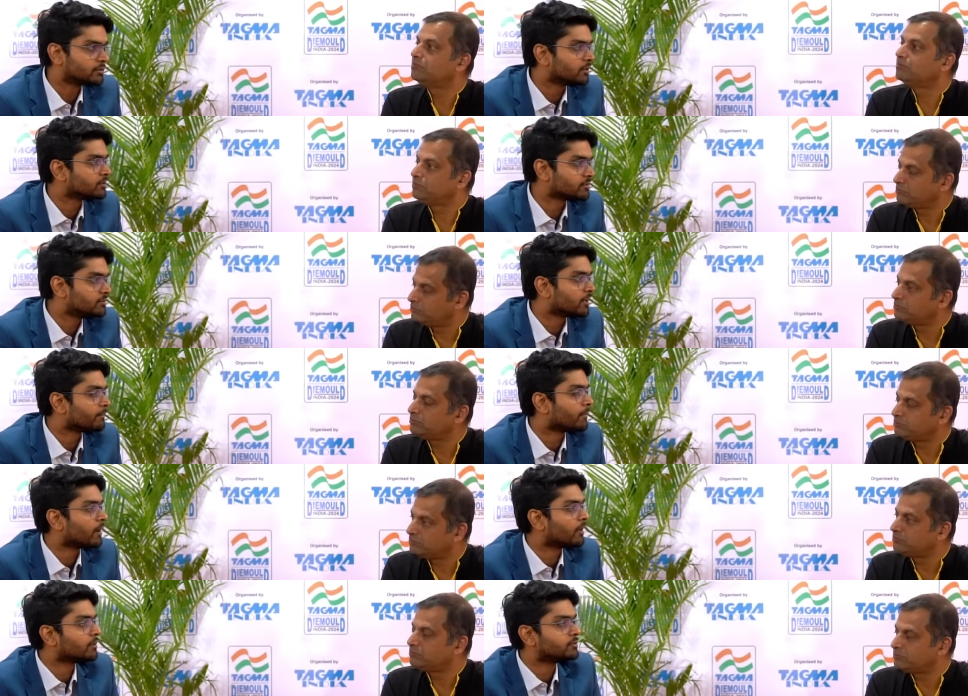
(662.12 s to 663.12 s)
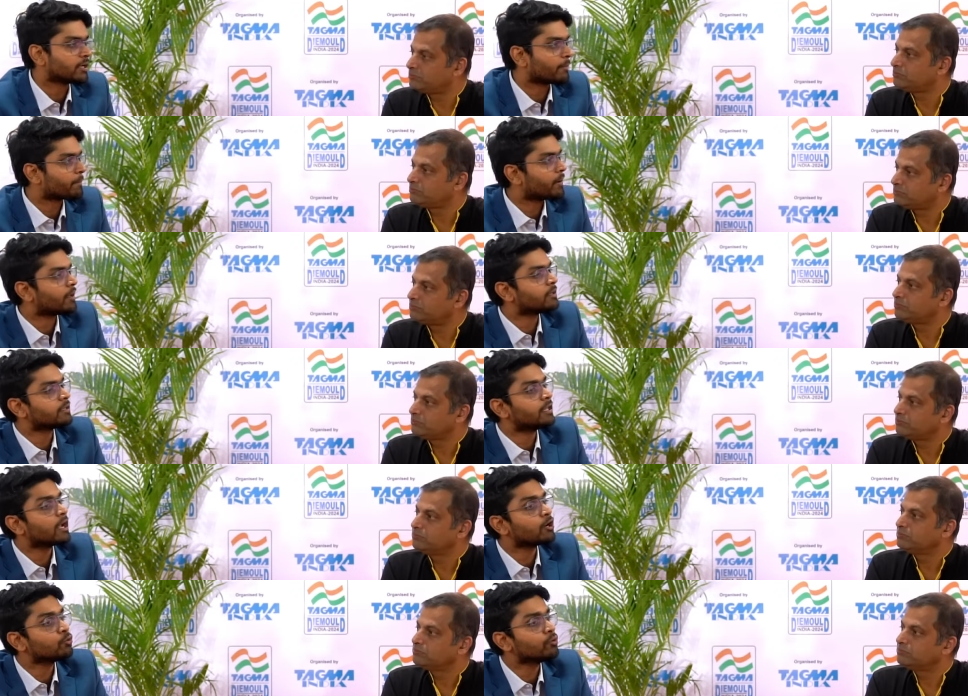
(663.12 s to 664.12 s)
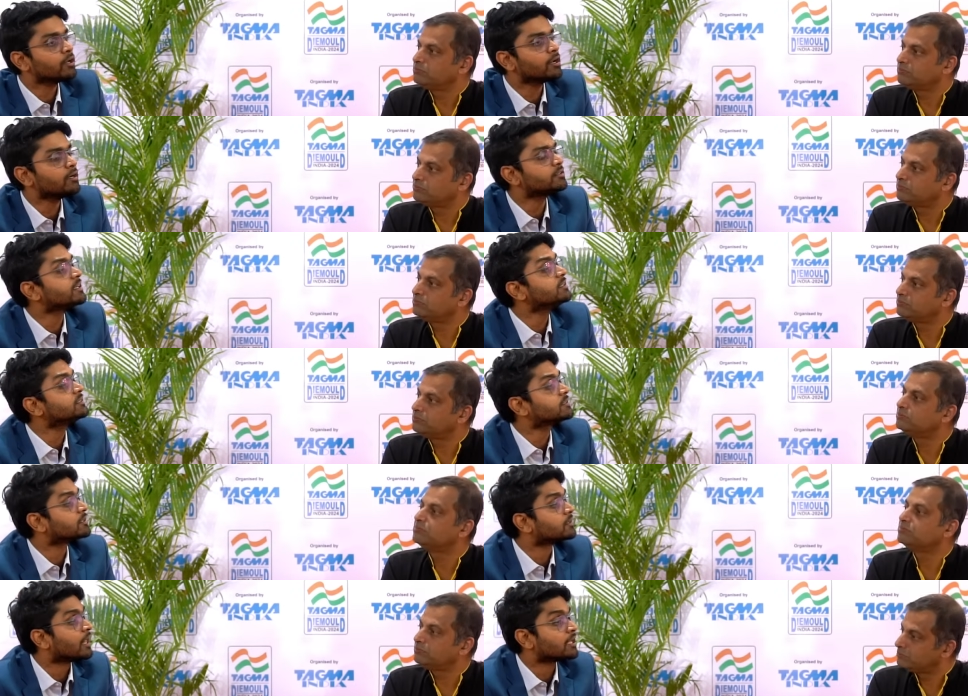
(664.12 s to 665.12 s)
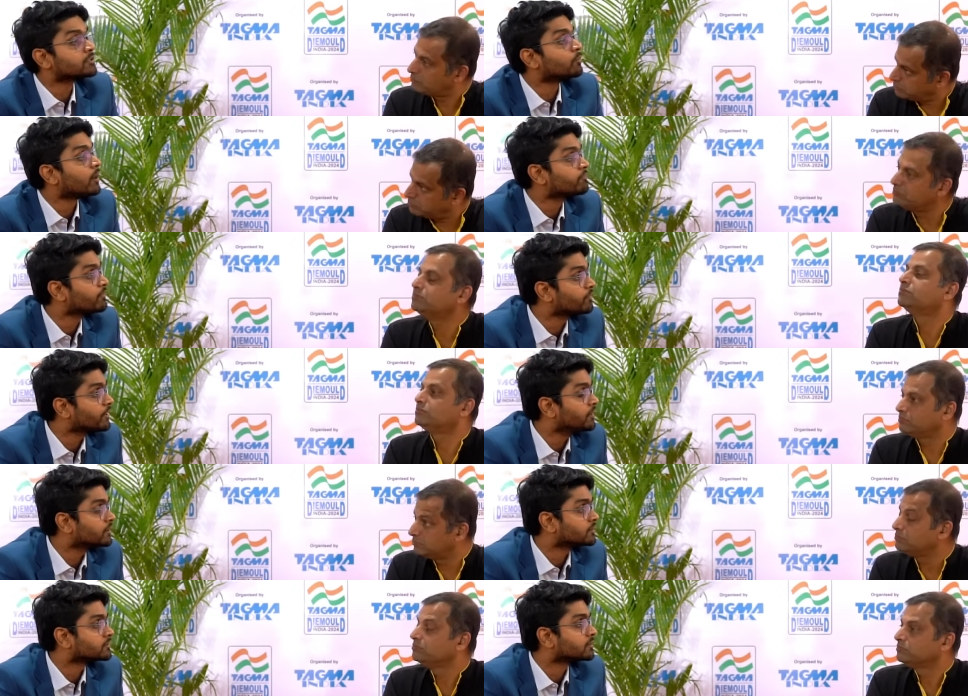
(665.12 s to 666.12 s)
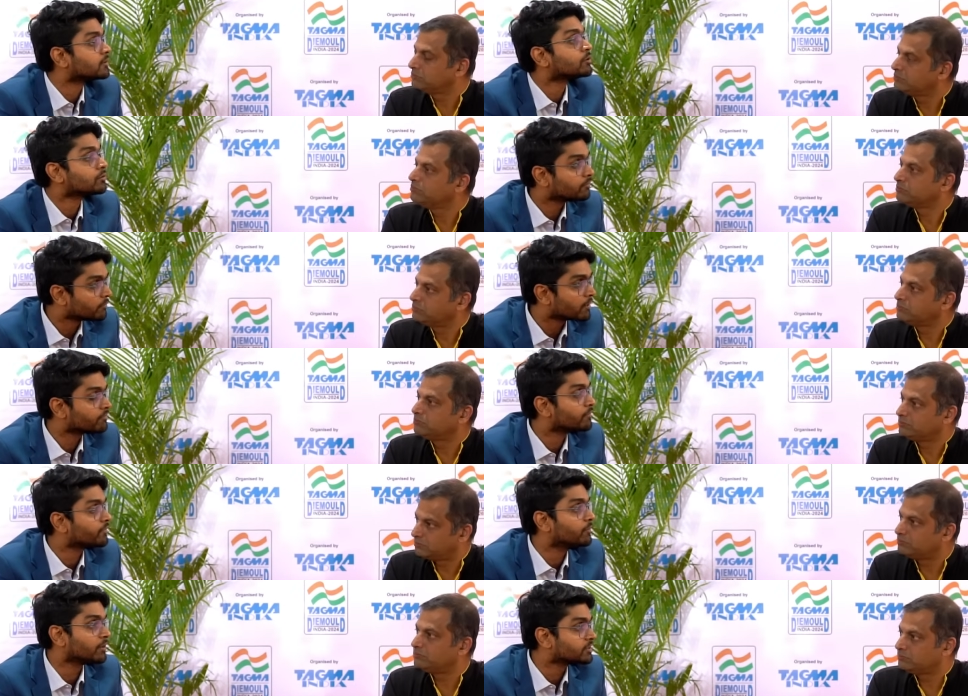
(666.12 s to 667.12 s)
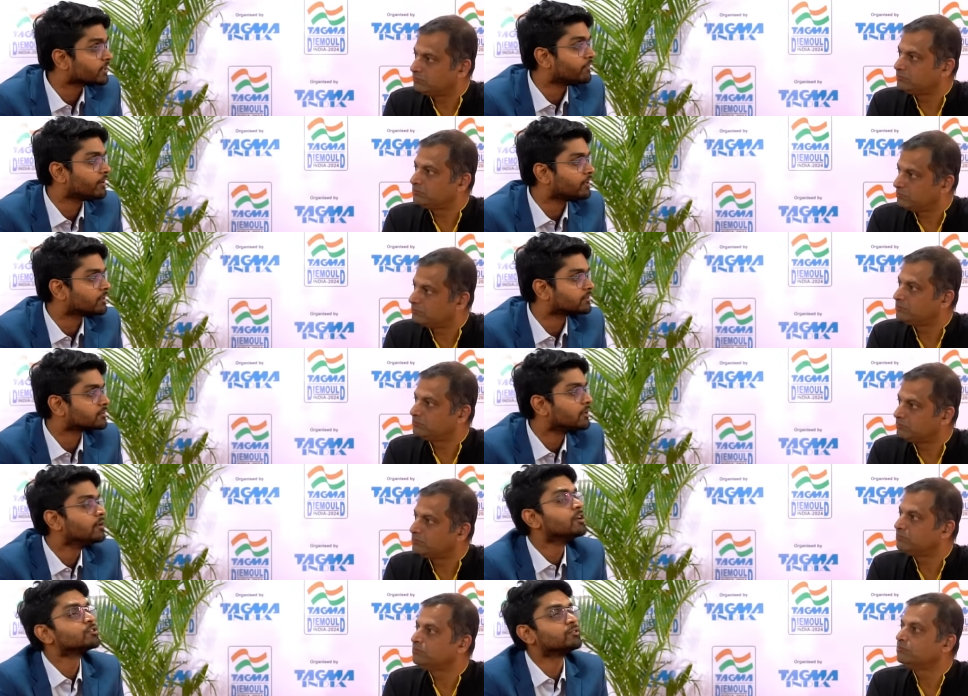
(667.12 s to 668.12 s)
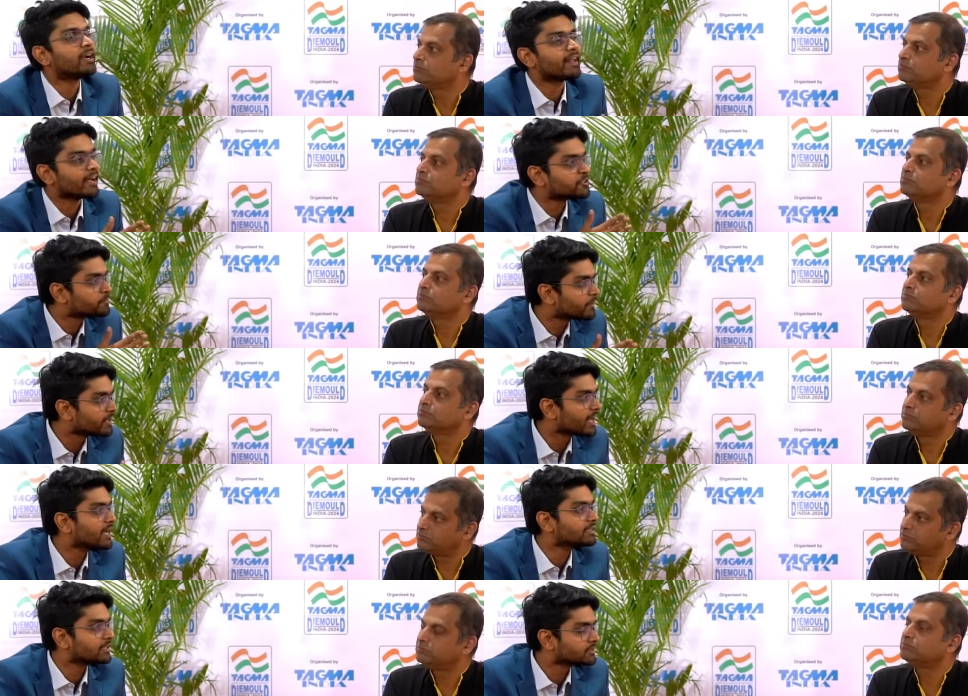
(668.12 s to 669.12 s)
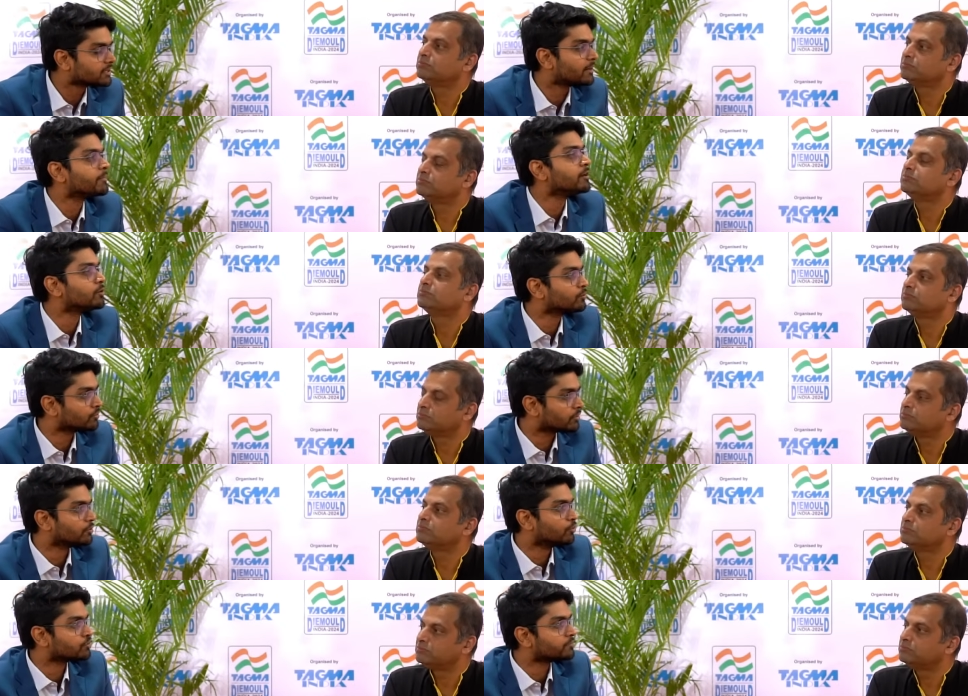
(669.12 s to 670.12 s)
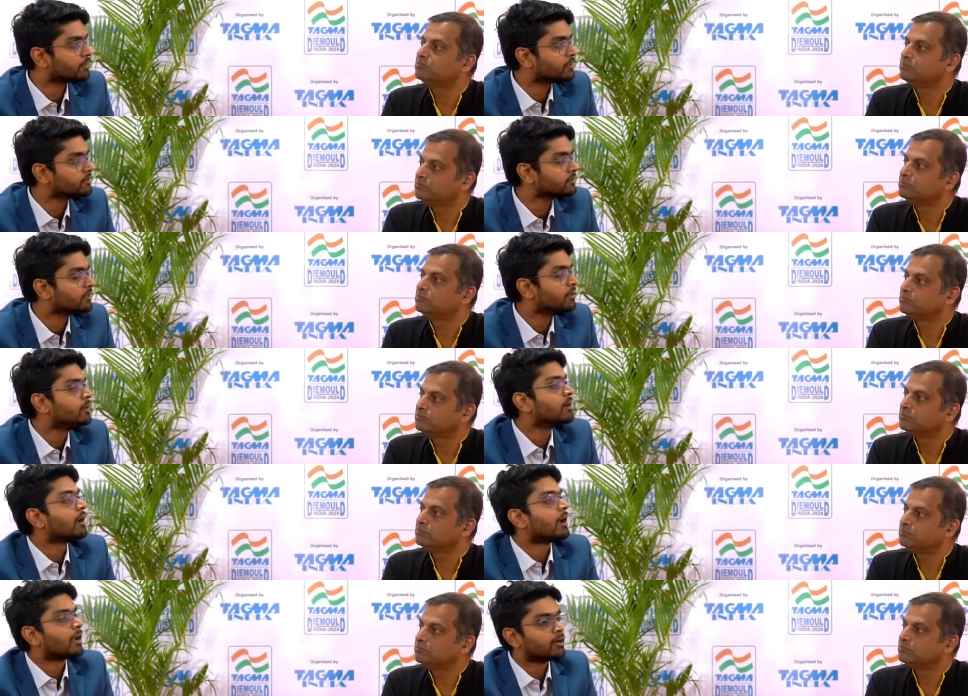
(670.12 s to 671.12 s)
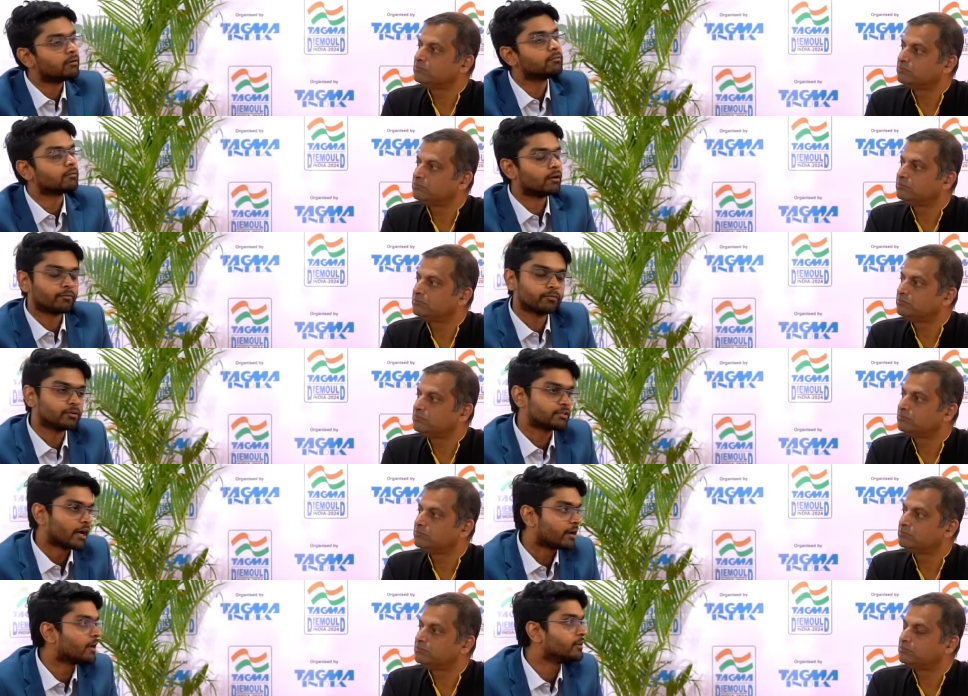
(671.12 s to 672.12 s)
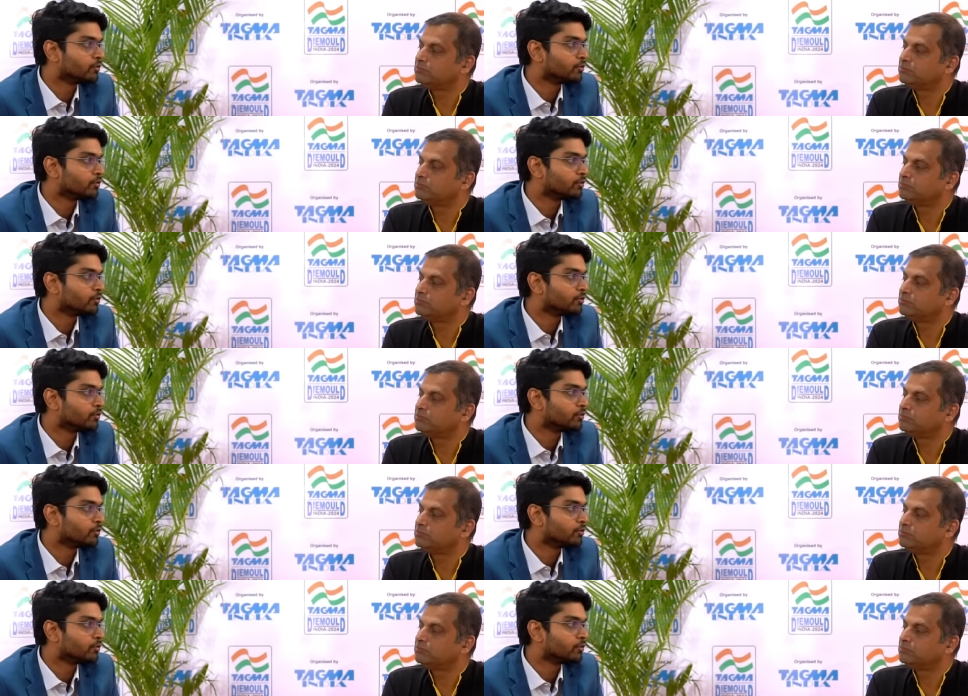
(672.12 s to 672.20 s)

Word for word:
Speaker 1: the Japan, Japan, they are doing it since last 150 years, 150, 170 years. So that expertise has come into those mills, and of course China is